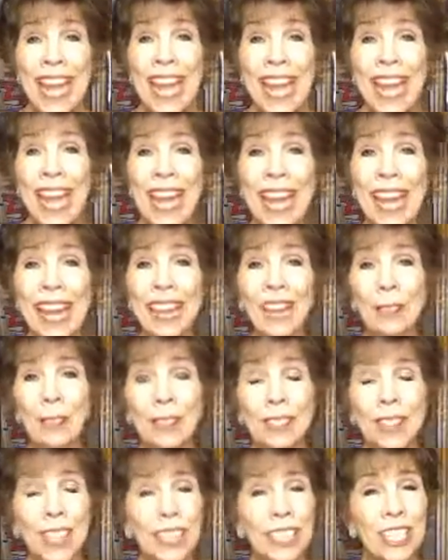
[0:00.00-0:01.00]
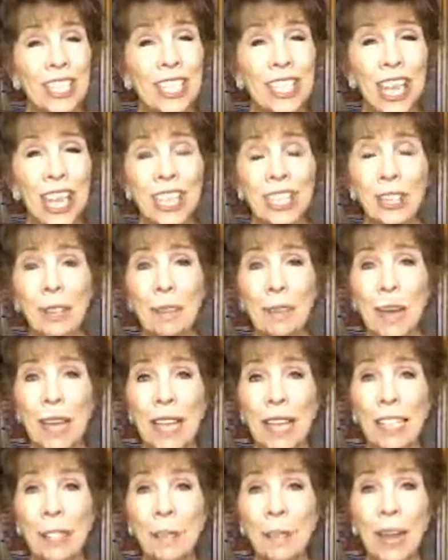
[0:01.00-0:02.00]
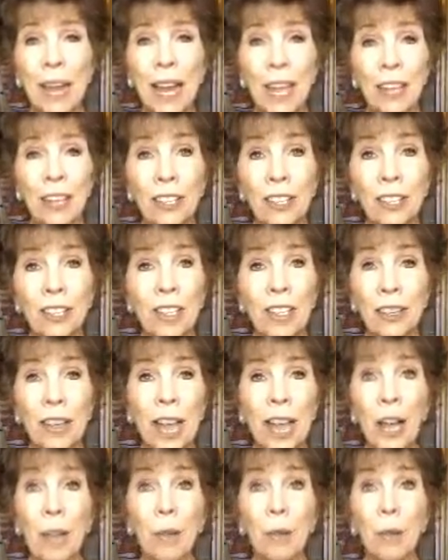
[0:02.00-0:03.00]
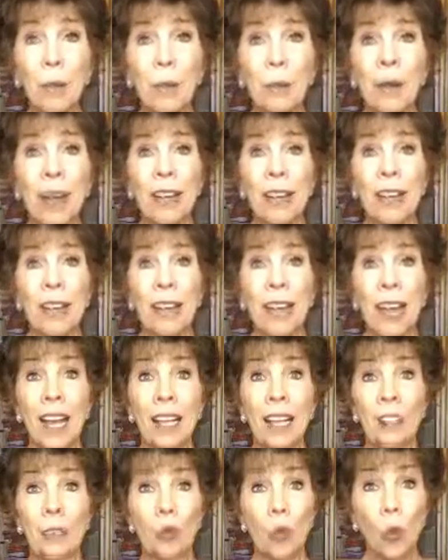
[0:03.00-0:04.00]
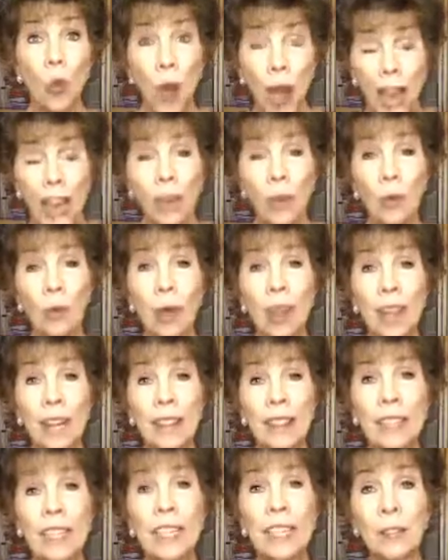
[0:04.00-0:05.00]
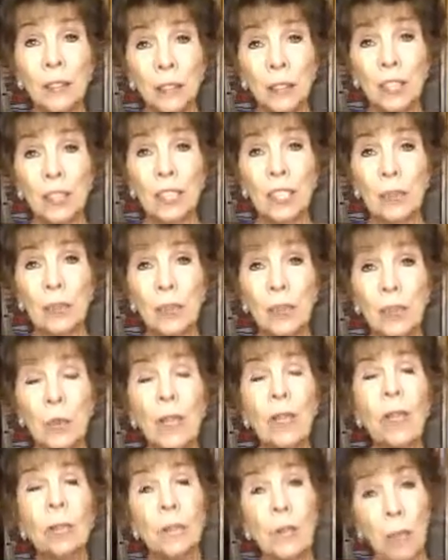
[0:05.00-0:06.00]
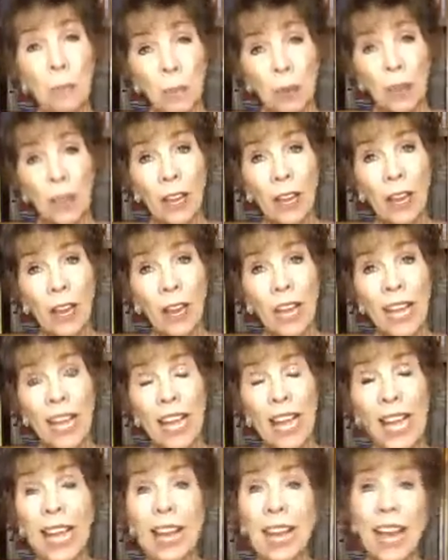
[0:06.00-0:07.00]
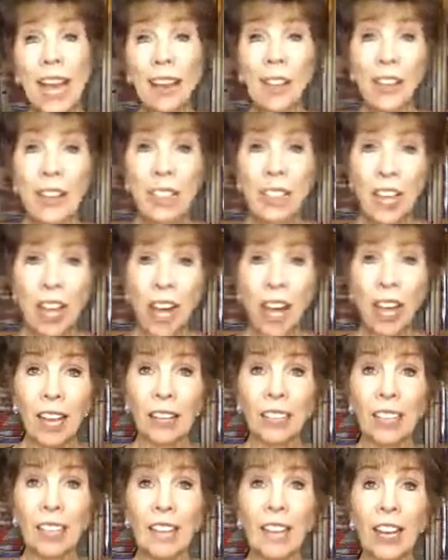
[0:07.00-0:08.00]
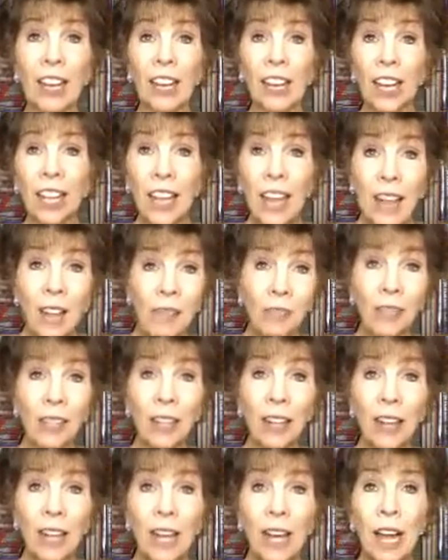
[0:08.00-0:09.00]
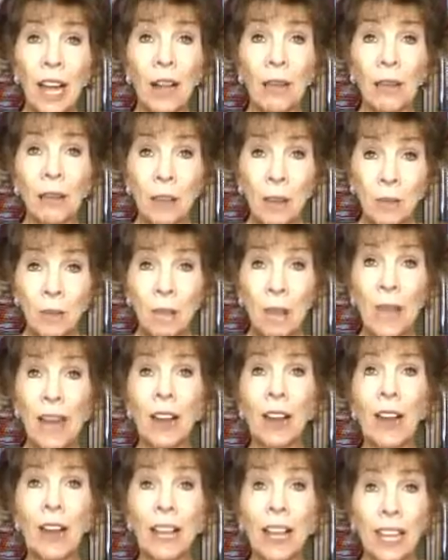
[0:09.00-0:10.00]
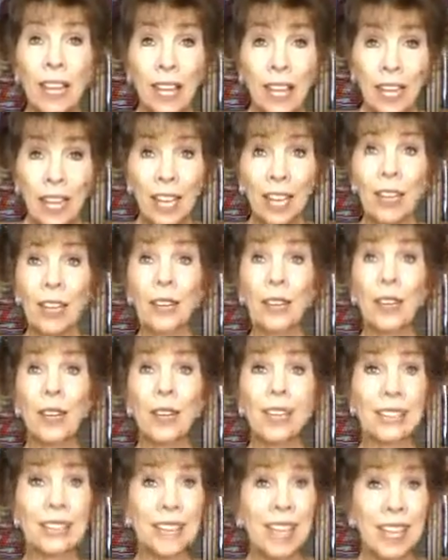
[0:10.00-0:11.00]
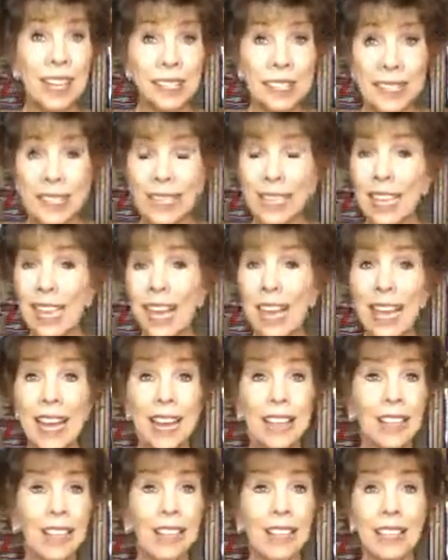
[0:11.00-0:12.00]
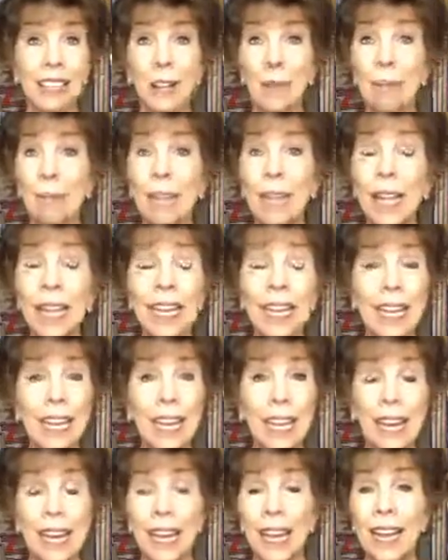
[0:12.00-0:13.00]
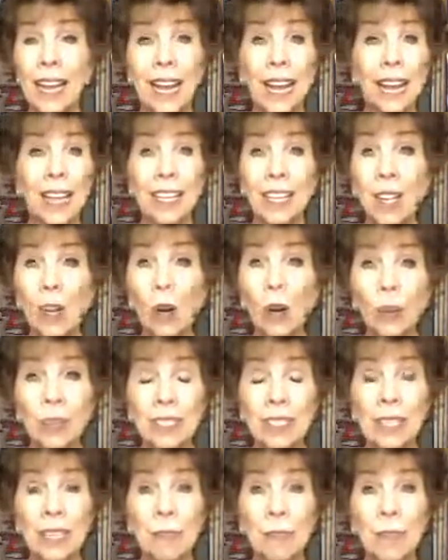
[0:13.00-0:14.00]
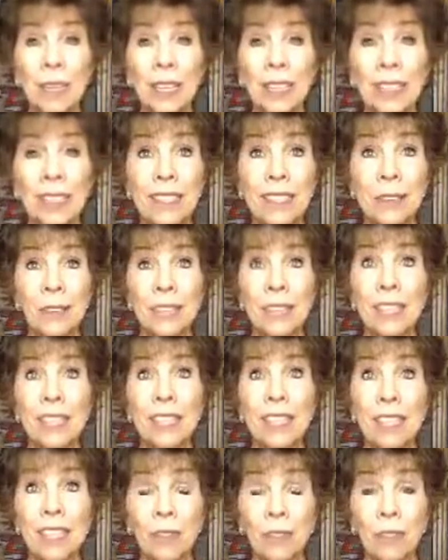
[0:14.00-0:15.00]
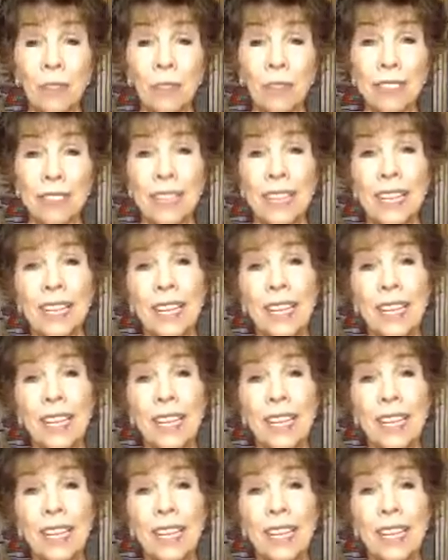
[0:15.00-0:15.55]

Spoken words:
And it was such a change of pace, but I couldn't help but recognize right away the difference between the people there and how they talked and their level of comparing, criticizing, and complaining. I noticed it because there was such a difference.